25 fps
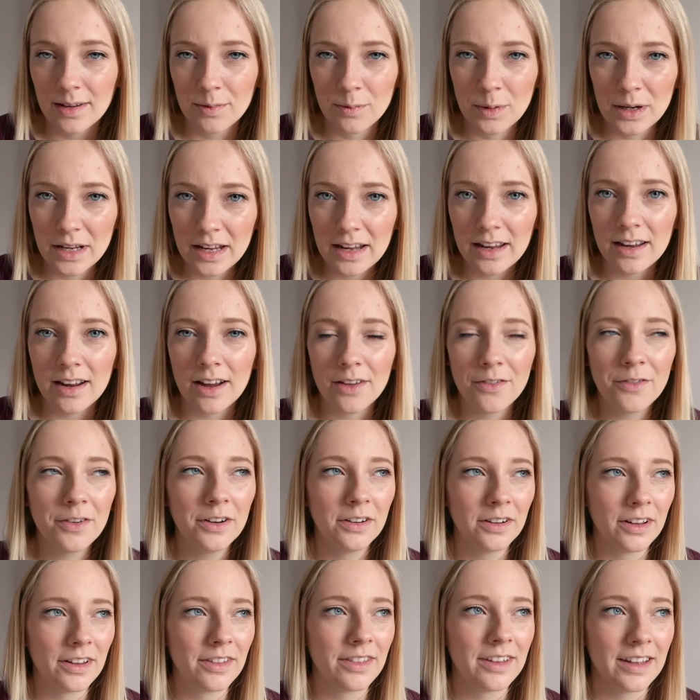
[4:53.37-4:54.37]
I
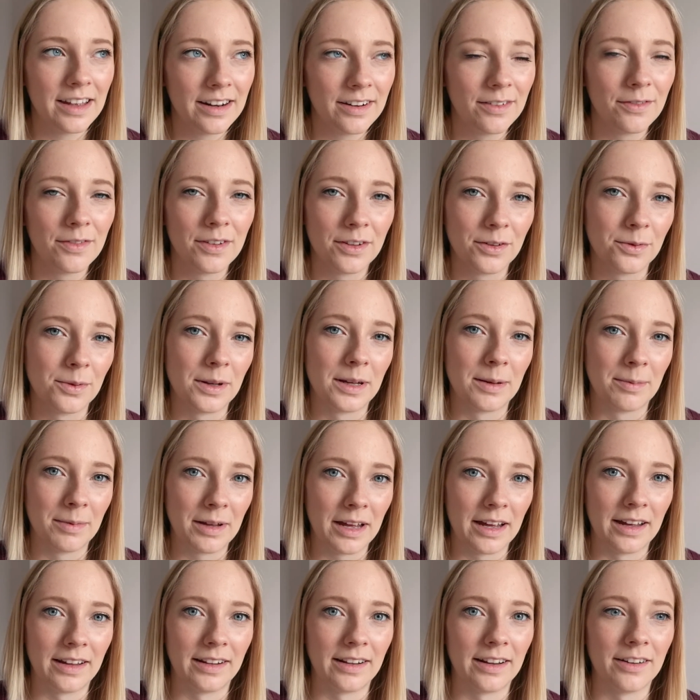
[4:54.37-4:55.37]
feel like at the end of this week I'm
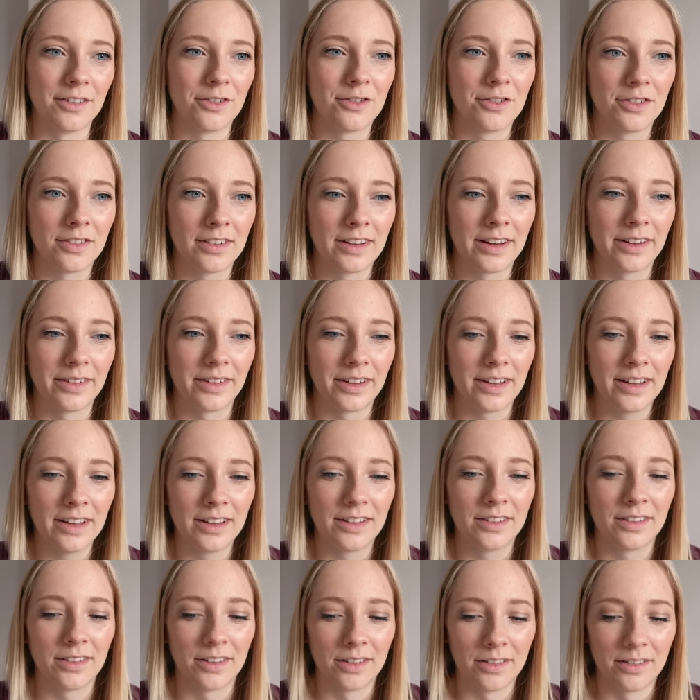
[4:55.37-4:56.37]
getting there. It's just now the
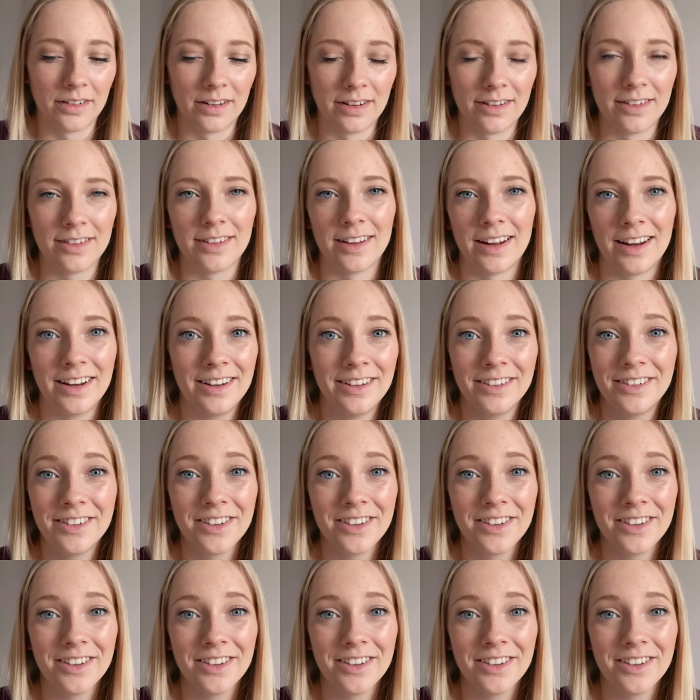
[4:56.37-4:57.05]
kicks are going insane.